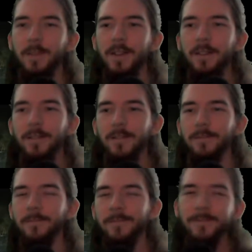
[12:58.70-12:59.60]
are,
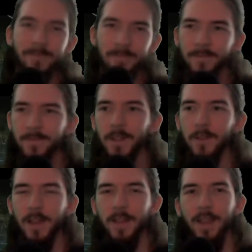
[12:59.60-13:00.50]
you know,
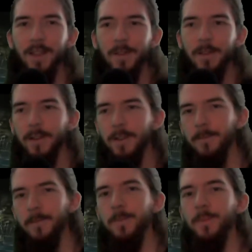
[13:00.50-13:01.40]
kind of ancillary
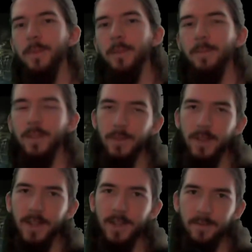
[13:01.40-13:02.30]
between
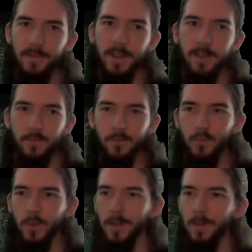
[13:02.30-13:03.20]
identifying what's a